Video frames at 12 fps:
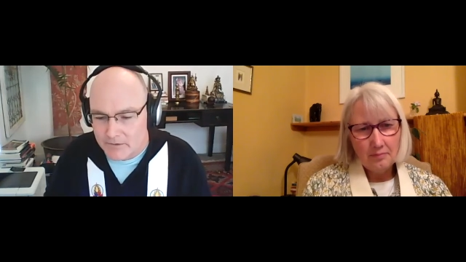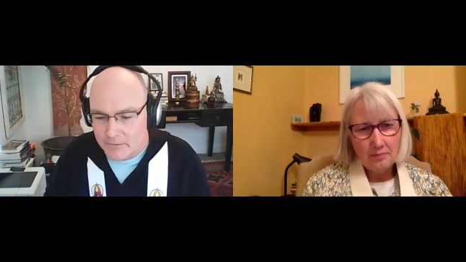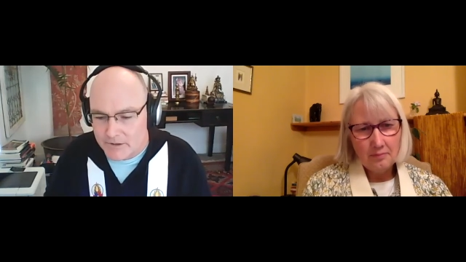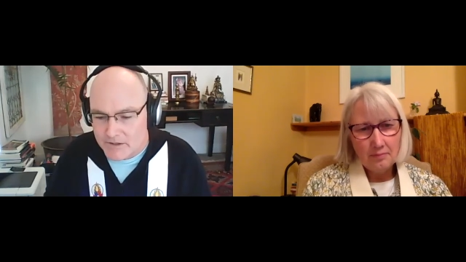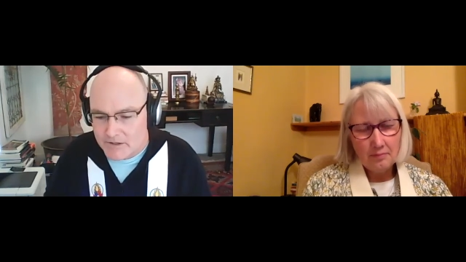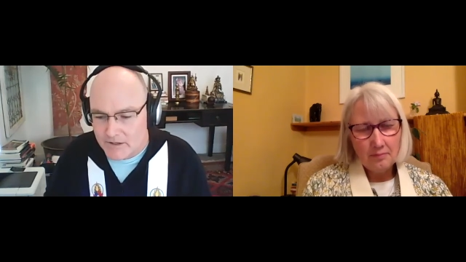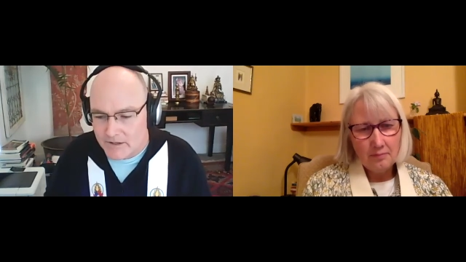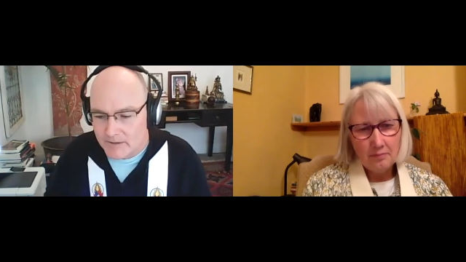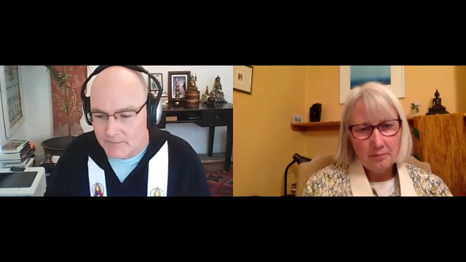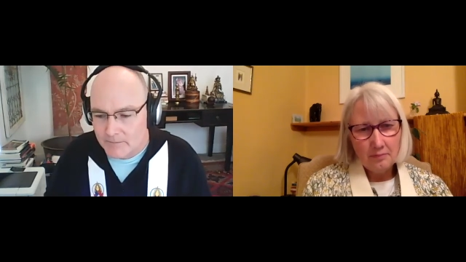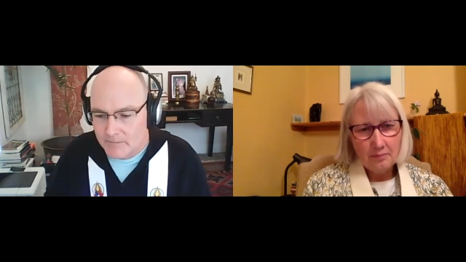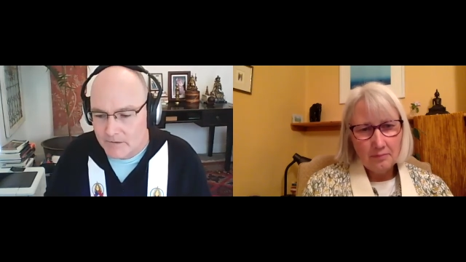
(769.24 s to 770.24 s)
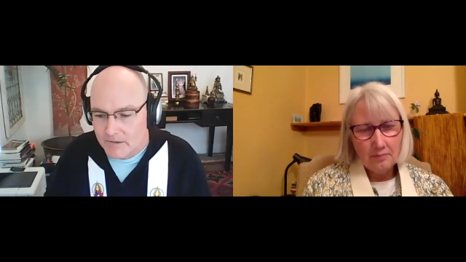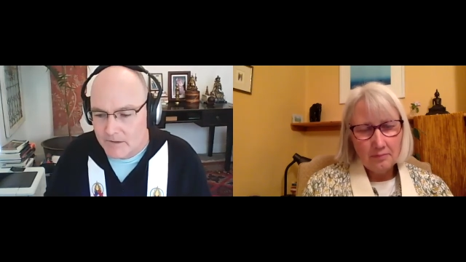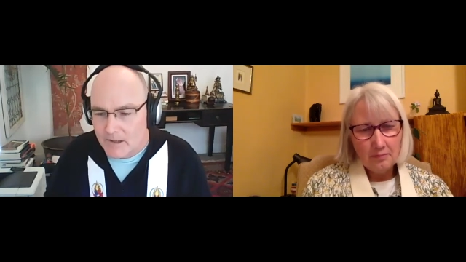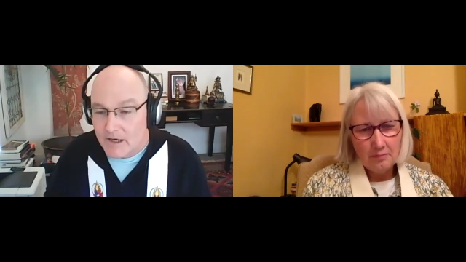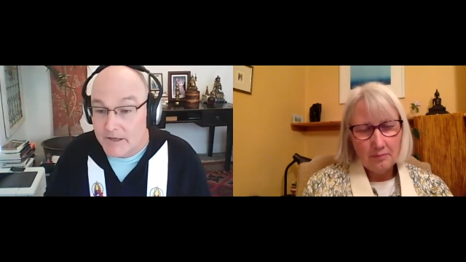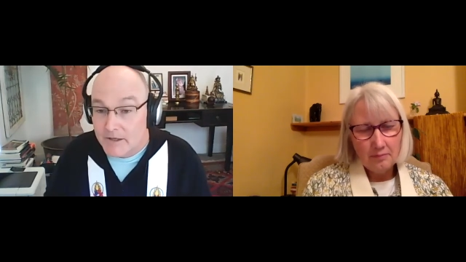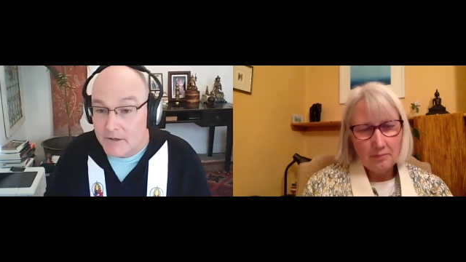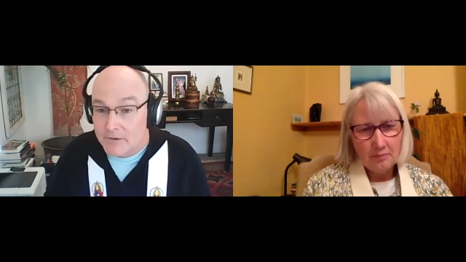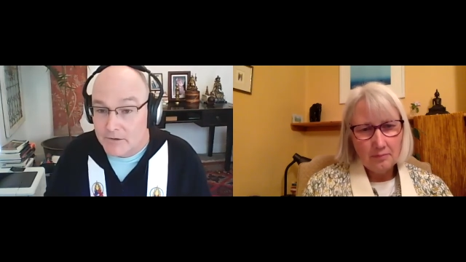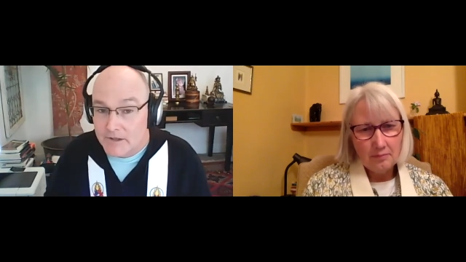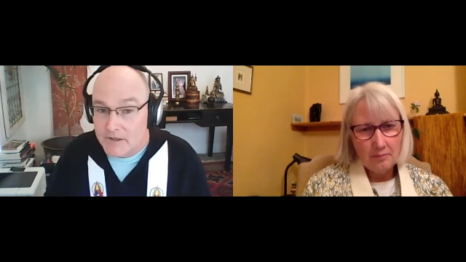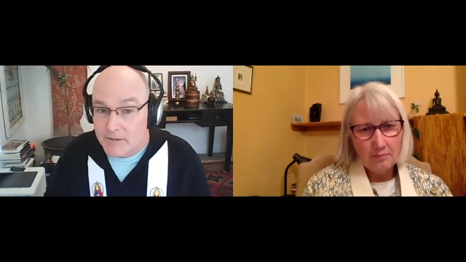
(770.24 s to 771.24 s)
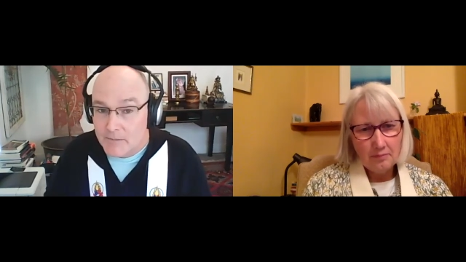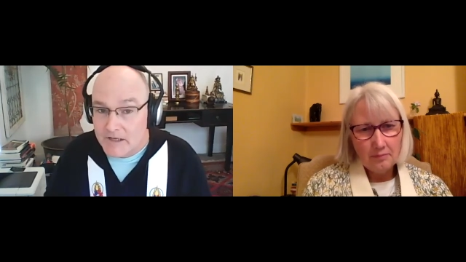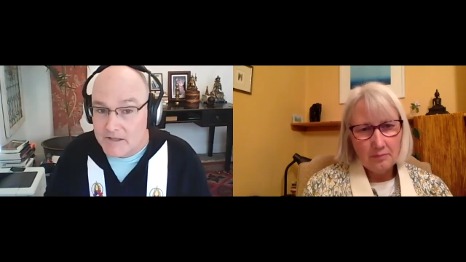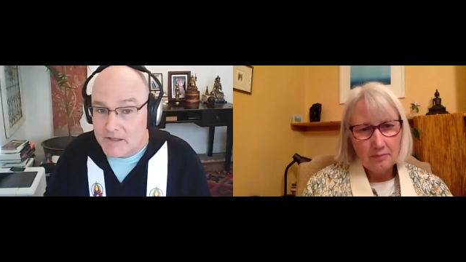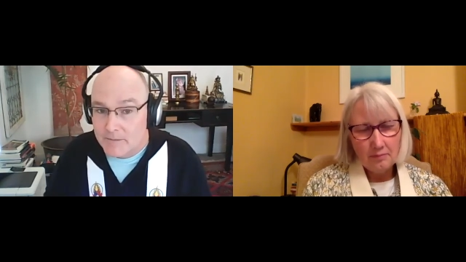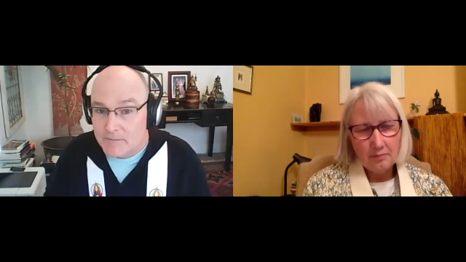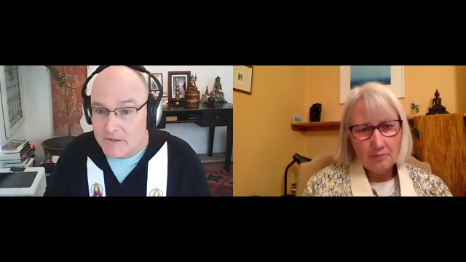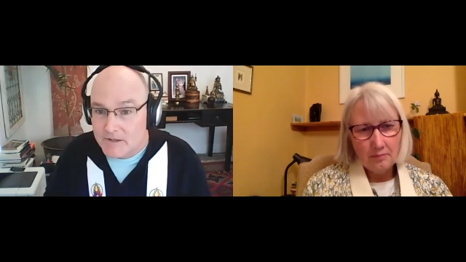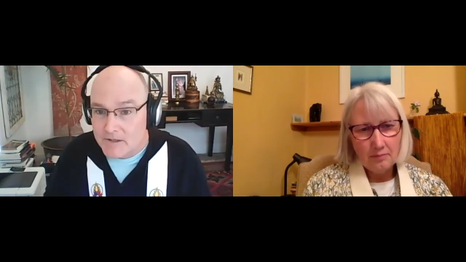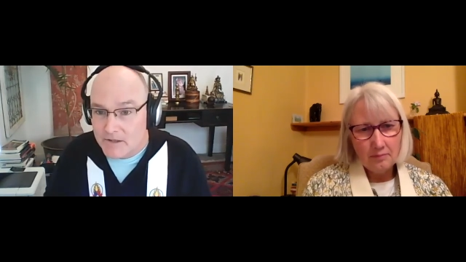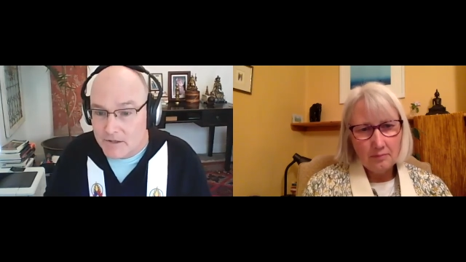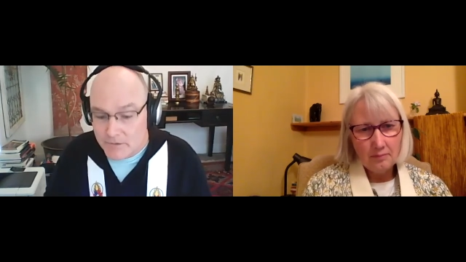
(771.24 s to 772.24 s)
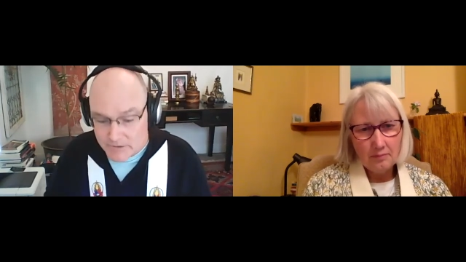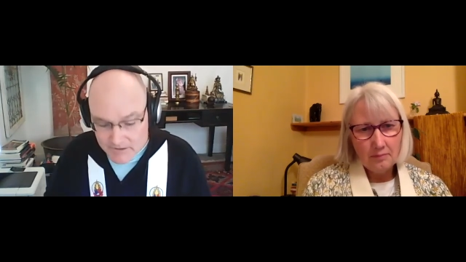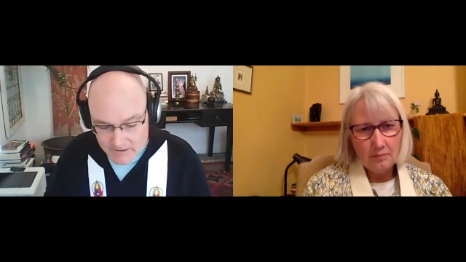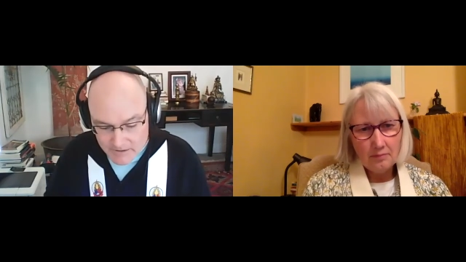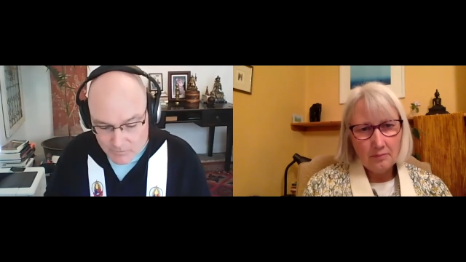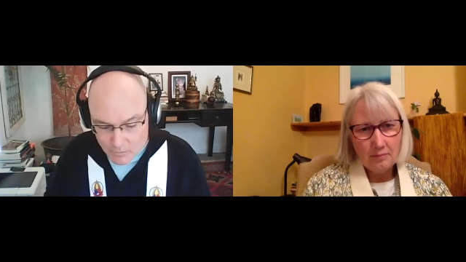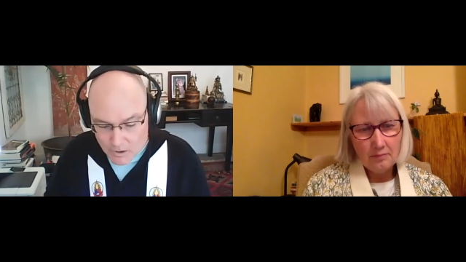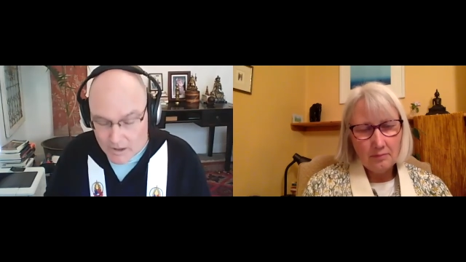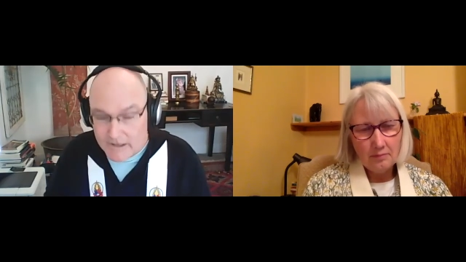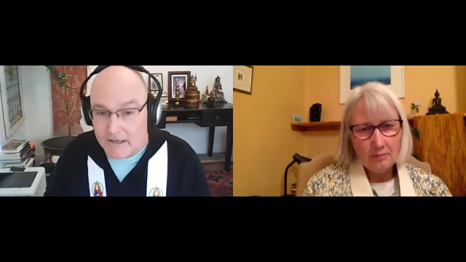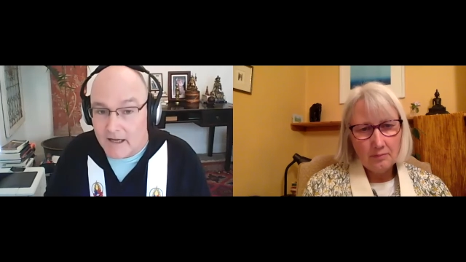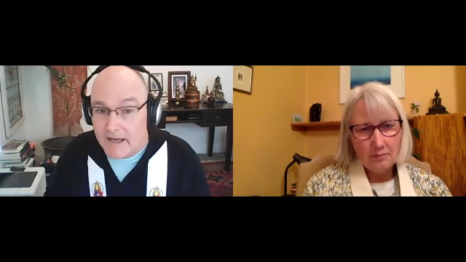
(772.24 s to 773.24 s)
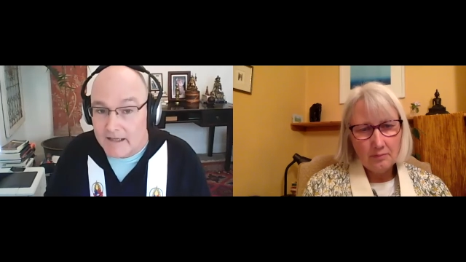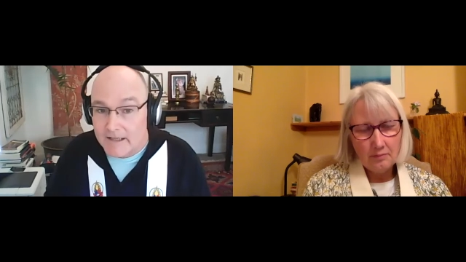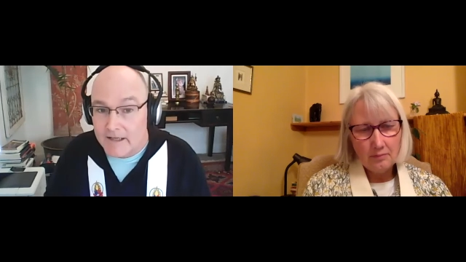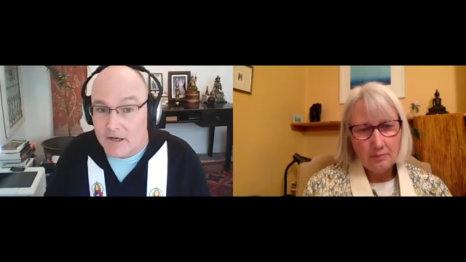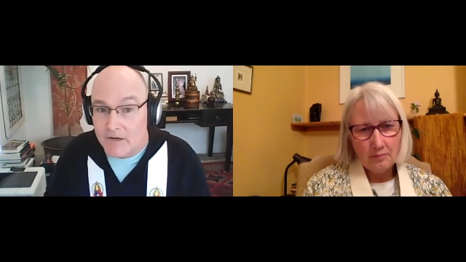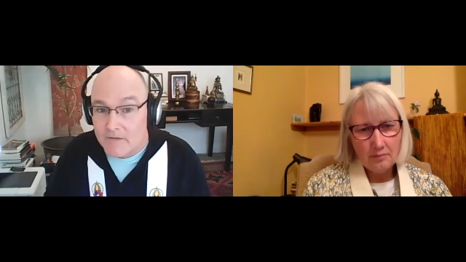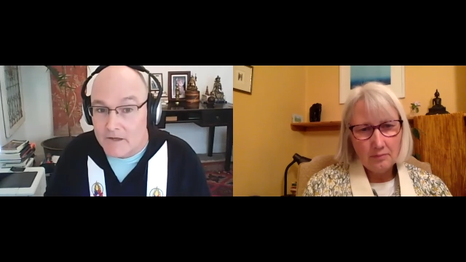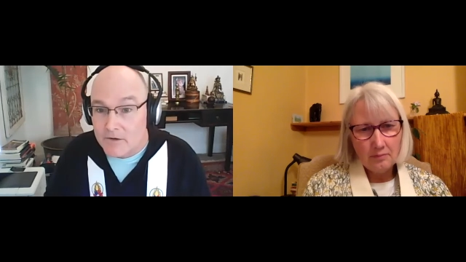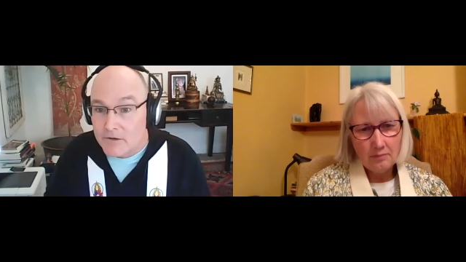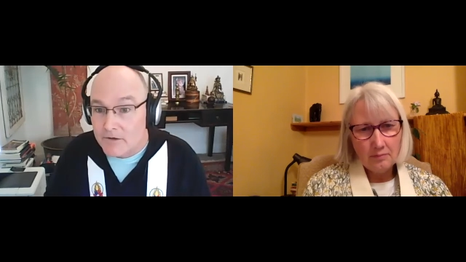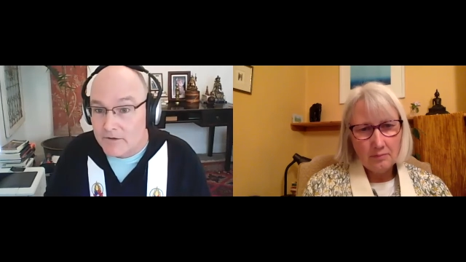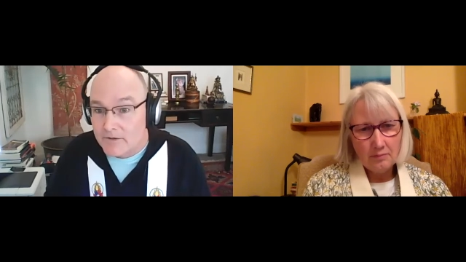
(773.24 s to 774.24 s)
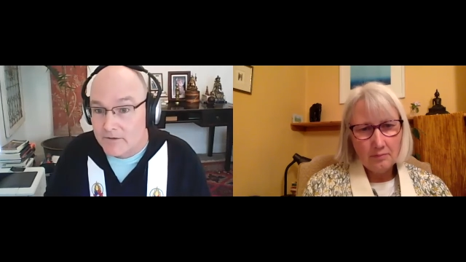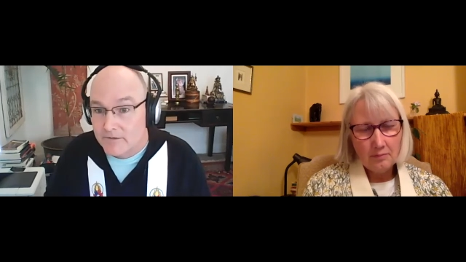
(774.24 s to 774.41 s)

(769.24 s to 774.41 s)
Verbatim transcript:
Speaker 1: which I know it means something to you, is that walking lightly on the earth.